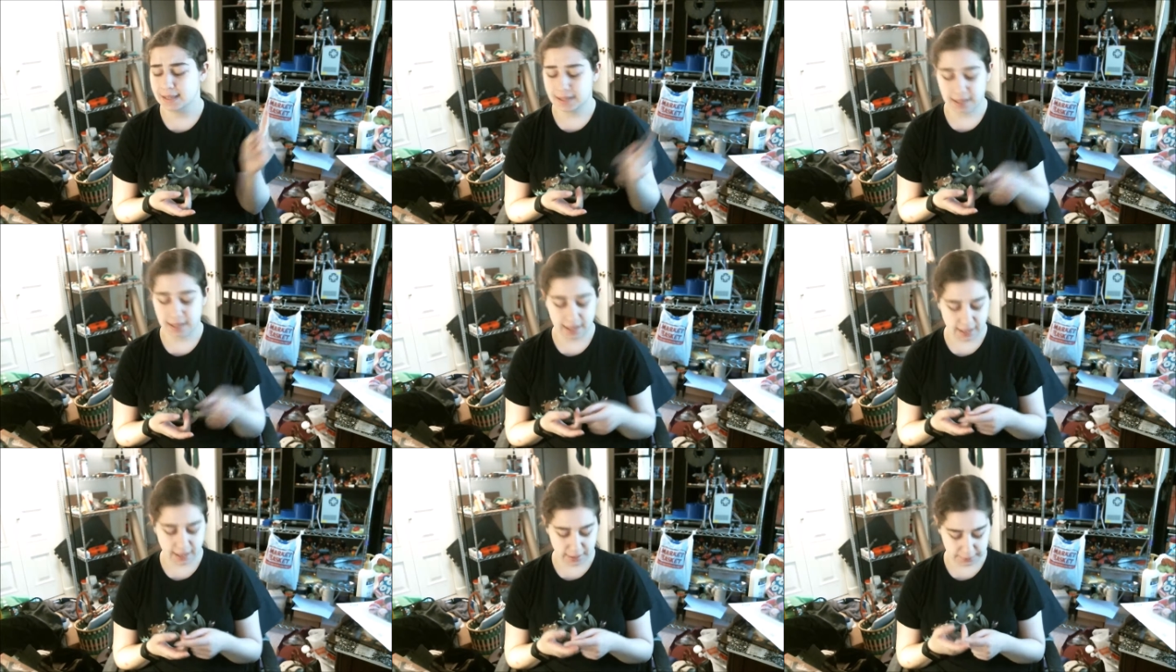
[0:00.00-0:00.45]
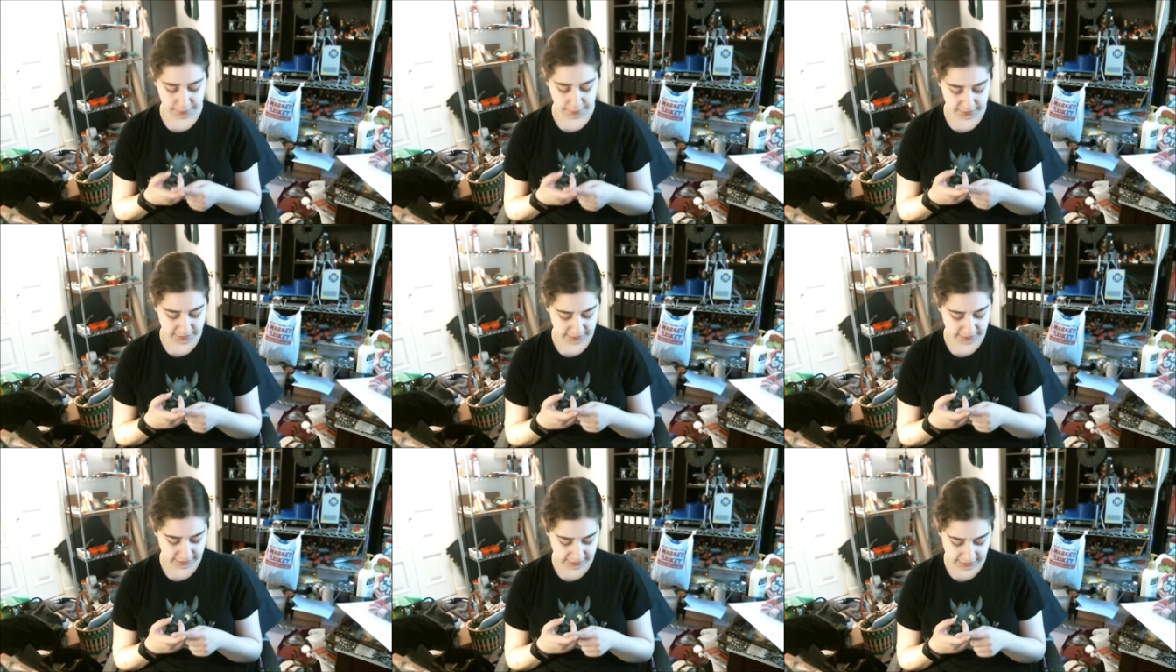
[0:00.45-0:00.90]
I
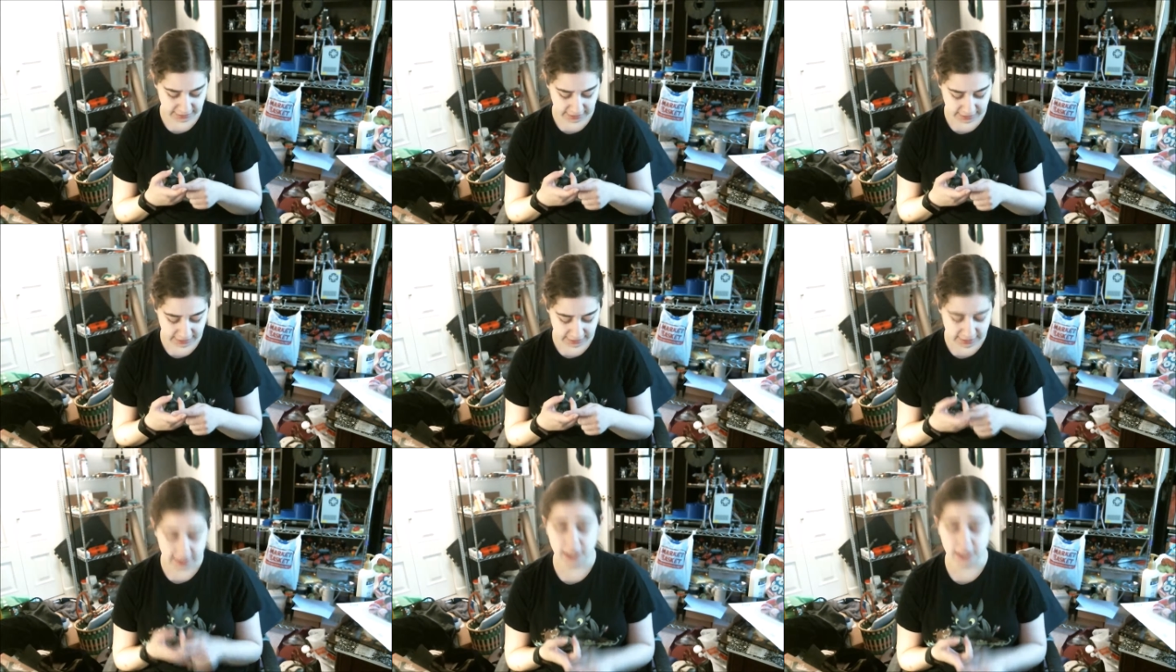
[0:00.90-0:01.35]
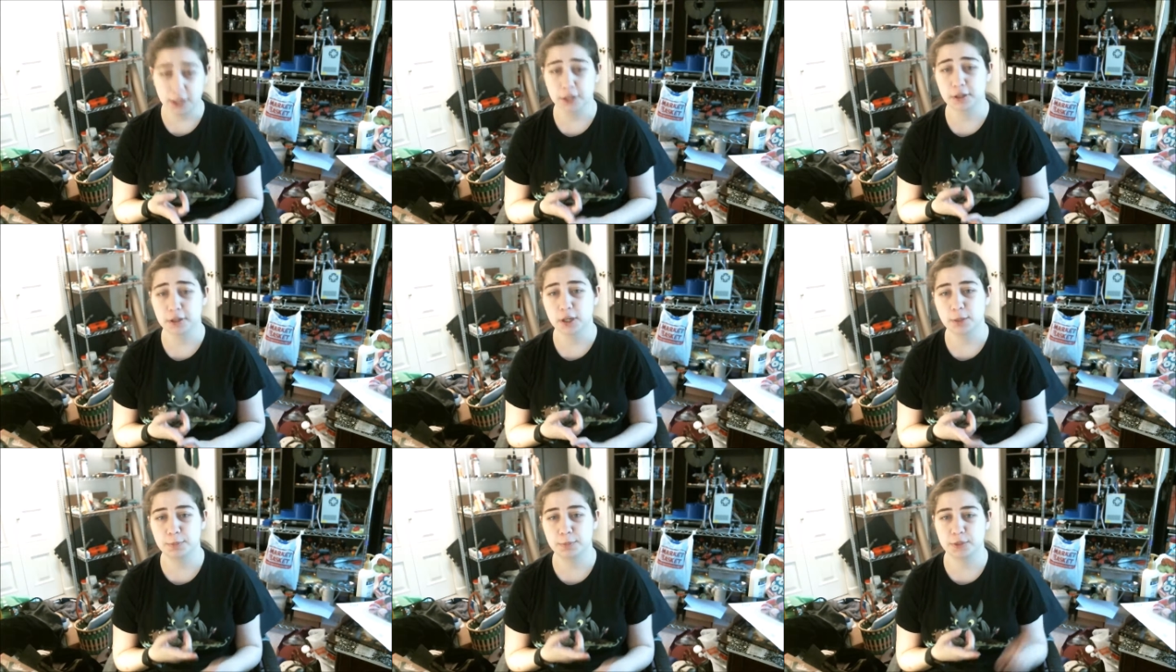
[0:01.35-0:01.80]
think, the Canadian Knitter
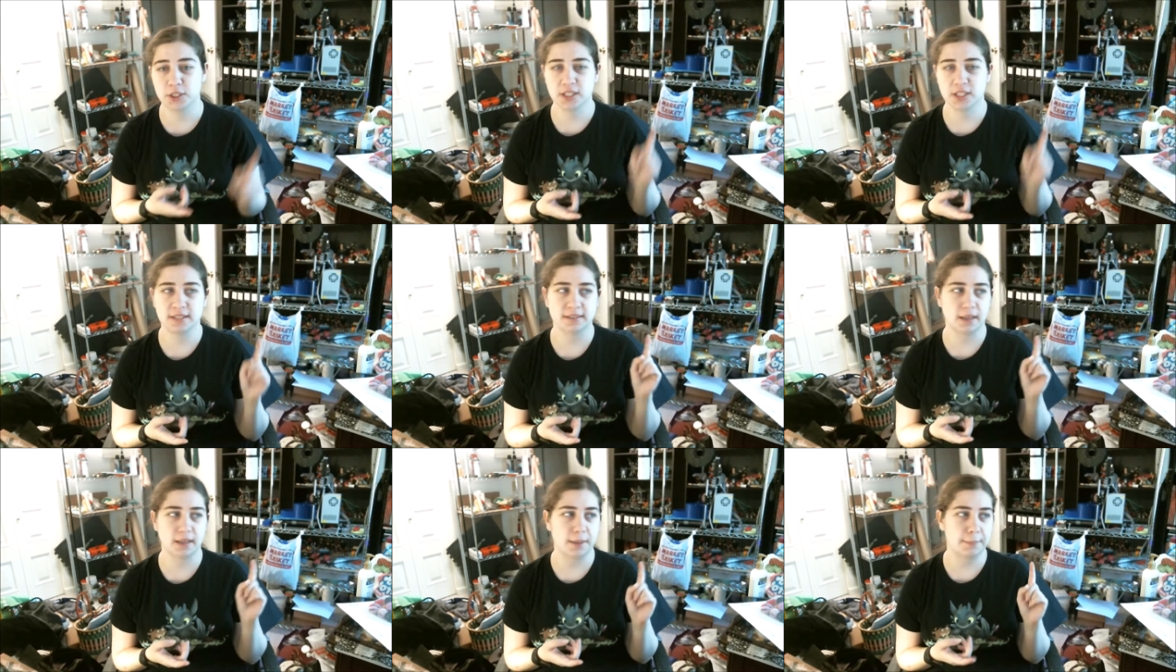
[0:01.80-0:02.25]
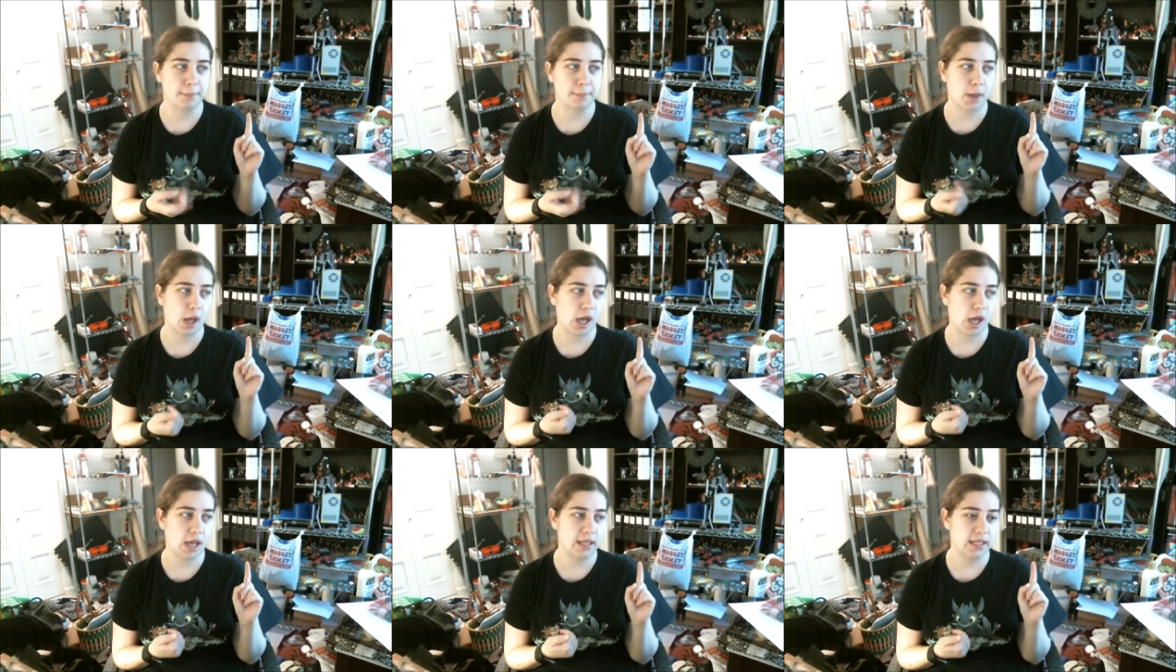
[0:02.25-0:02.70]
group. She's a
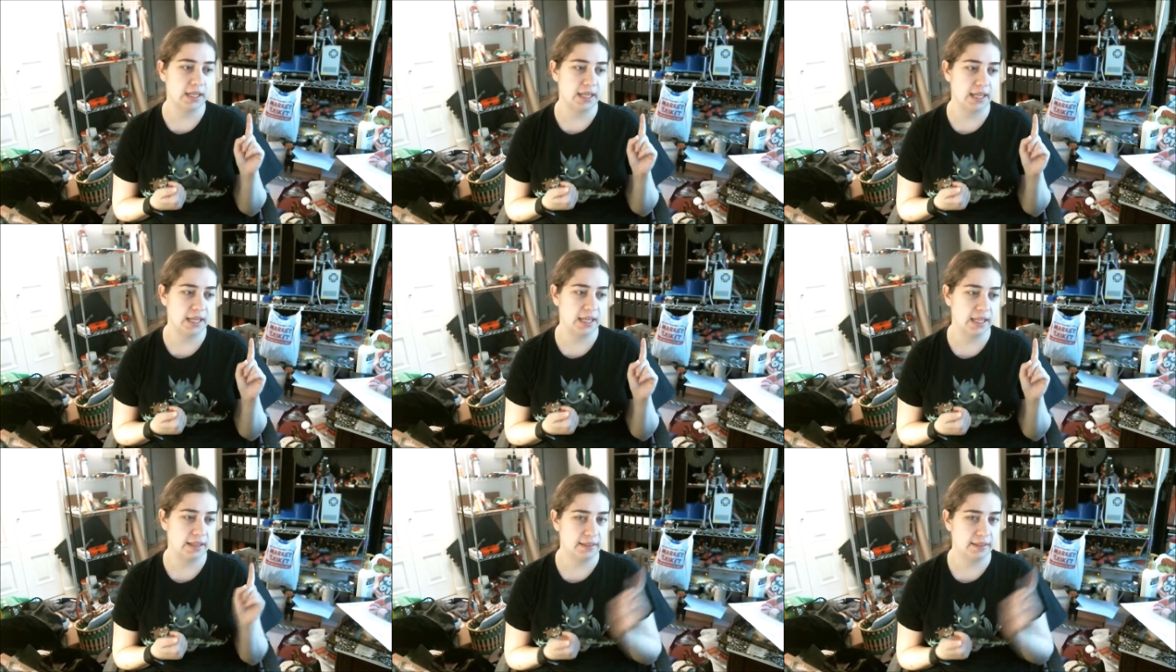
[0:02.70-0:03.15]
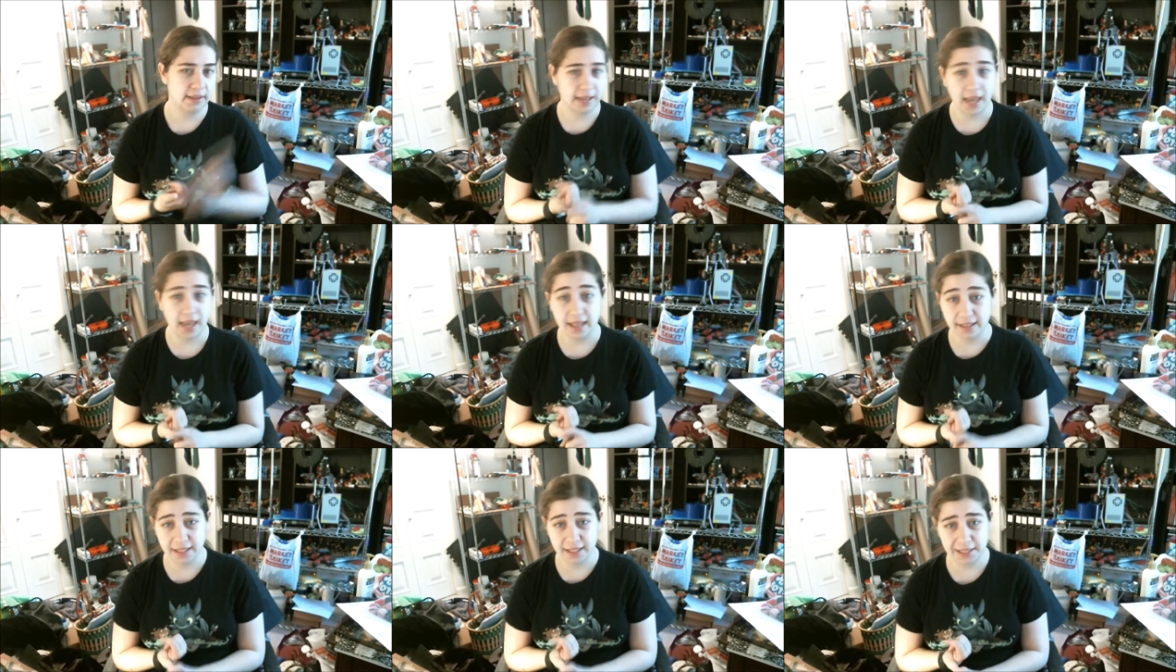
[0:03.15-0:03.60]
mod in the
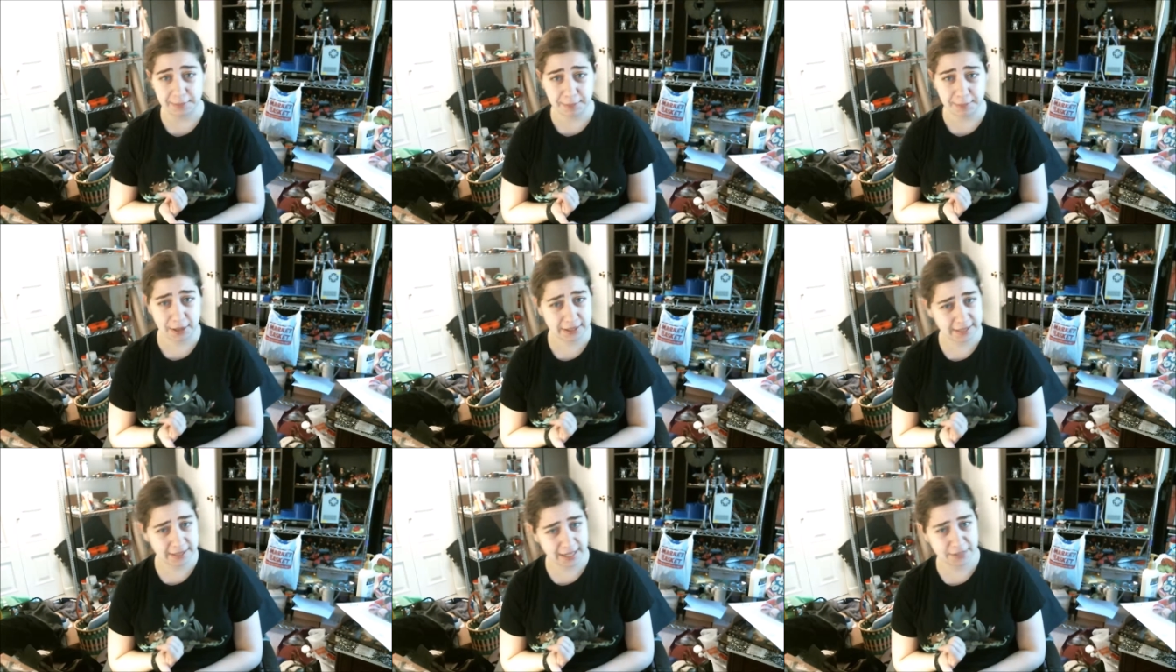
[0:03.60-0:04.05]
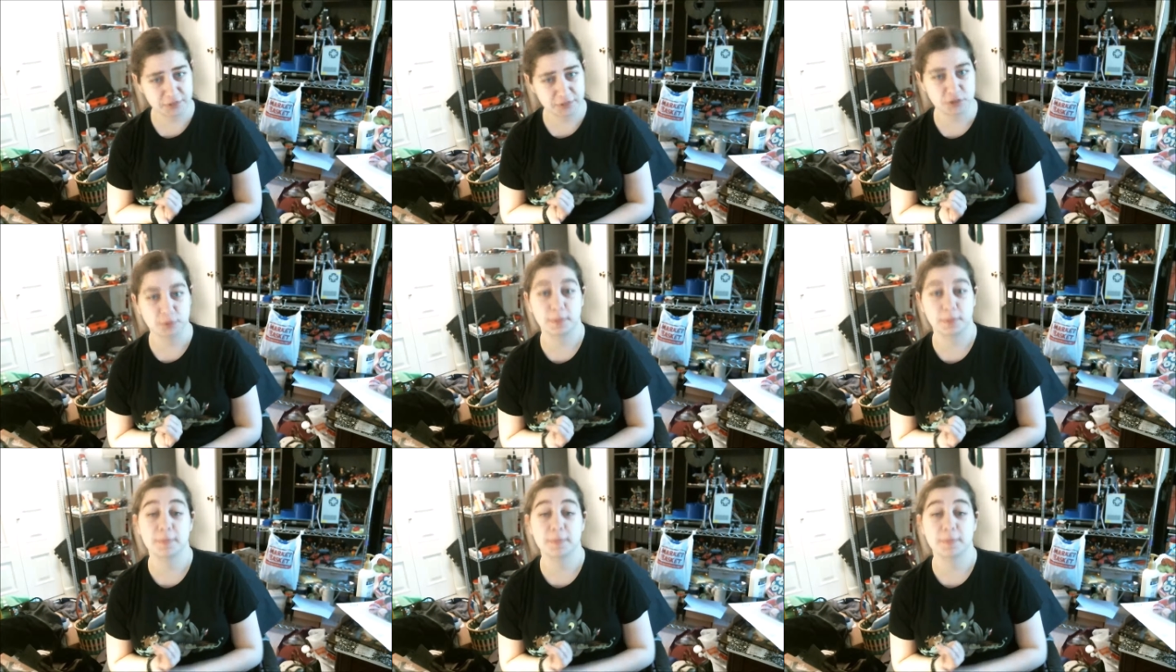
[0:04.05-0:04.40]
Cat Lady podcast group.